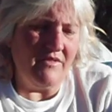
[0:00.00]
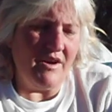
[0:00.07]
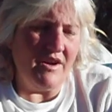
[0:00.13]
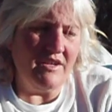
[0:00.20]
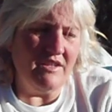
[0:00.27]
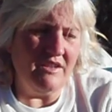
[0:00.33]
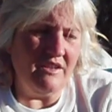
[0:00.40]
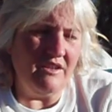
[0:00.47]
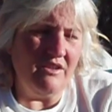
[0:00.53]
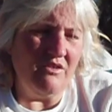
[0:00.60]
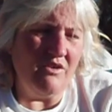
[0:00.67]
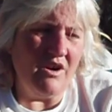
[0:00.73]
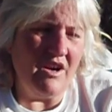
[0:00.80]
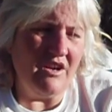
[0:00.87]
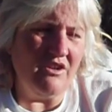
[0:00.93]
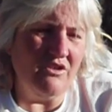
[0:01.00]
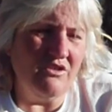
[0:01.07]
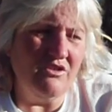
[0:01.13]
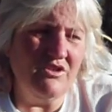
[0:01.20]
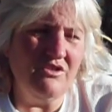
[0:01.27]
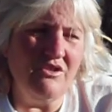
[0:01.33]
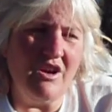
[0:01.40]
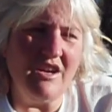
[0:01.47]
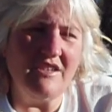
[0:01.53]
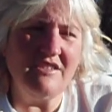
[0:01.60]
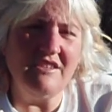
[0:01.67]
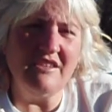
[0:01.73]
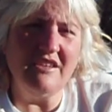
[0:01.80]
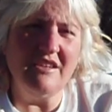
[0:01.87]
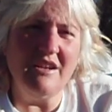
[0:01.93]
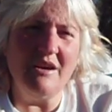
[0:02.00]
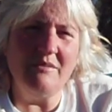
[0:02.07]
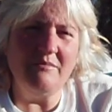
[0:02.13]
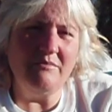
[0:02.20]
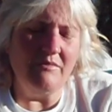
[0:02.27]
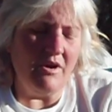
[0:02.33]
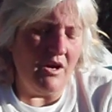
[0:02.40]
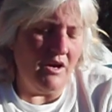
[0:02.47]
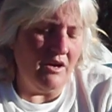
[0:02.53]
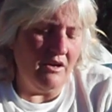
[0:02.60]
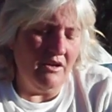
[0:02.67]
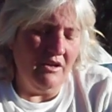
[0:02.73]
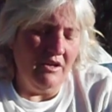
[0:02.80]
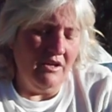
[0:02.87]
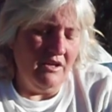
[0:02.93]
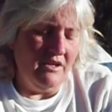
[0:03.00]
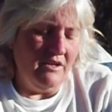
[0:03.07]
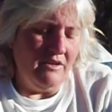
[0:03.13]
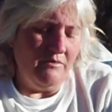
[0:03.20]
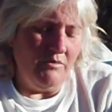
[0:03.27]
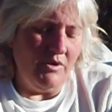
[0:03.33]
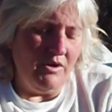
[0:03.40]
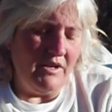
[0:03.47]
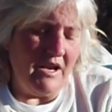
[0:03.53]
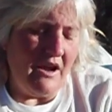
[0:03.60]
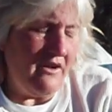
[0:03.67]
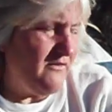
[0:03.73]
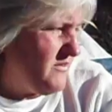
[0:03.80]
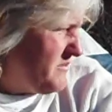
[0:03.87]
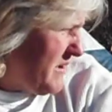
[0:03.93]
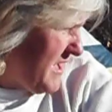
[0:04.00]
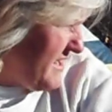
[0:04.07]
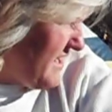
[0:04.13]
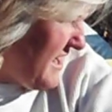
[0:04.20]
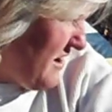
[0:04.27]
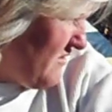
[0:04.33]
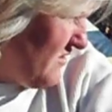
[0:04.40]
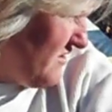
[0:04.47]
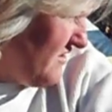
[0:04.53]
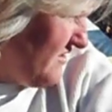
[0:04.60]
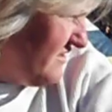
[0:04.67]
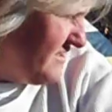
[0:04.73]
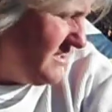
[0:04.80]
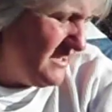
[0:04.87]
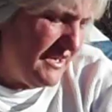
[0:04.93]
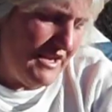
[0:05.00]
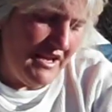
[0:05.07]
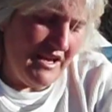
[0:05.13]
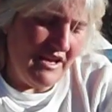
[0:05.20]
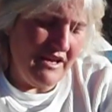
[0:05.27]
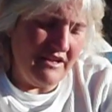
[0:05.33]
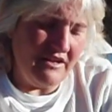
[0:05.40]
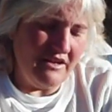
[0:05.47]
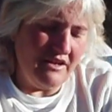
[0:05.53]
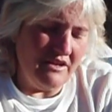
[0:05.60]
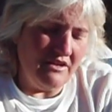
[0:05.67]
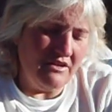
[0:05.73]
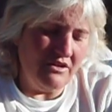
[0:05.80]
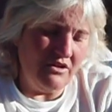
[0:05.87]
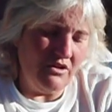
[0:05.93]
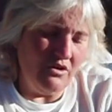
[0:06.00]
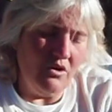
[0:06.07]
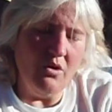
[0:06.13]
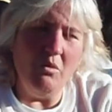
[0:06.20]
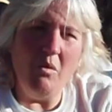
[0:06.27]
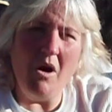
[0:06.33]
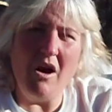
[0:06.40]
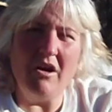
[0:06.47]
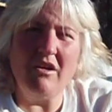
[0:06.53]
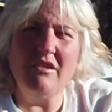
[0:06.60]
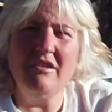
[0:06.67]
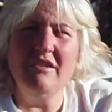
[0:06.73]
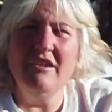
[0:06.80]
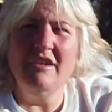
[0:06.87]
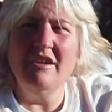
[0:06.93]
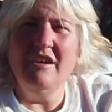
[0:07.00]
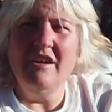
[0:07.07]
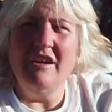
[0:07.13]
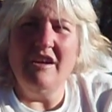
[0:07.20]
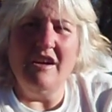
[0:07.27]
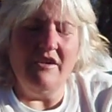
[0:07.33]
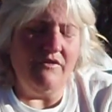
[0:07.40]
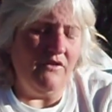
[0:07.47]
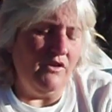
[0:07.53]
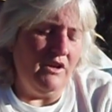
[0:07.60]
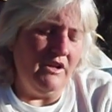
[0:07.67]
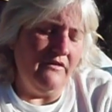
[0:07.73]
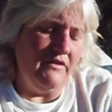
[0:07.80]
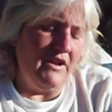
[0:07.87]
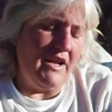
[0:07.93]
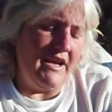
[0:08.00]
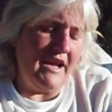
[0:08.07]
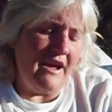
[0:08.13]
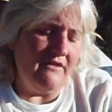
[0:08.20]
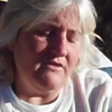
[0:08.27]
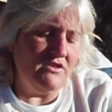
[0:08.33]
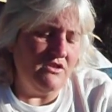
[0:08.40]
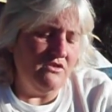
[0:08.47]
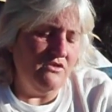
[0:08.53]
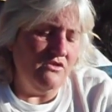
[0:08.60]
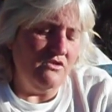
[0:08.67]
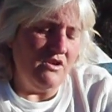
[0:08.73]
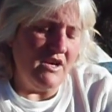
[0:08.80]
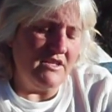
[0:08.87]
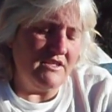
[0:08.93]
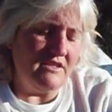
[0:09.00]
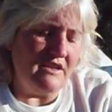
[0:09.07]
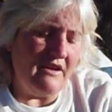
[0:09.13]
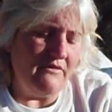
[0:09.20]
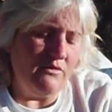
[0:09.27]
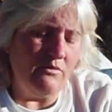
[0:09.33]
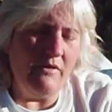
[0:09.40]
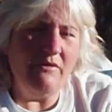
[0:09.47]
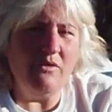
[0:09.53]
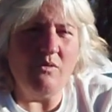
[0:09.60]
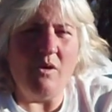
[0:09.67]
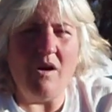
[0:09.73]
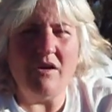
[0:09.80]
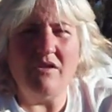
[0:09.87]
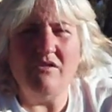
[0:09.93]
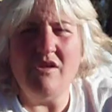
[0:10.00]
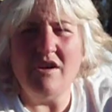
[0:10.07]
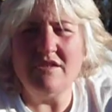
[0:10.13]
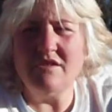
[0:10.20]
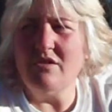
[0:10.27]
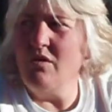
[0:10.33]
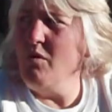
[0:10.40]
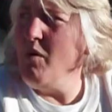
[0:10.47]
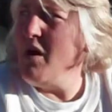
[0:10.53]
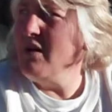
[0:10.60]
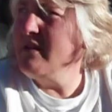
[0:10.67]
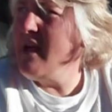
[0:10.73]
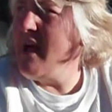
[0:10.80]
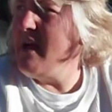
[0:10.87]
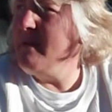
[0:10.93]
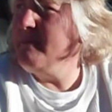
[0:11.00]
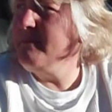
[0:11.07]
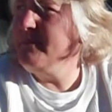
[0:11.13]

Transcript: I encourage you guys to get up, put it down for about an hour, and go walk. And if you live in Lake Havasu, you guys have the river walk. You guys can go walk that.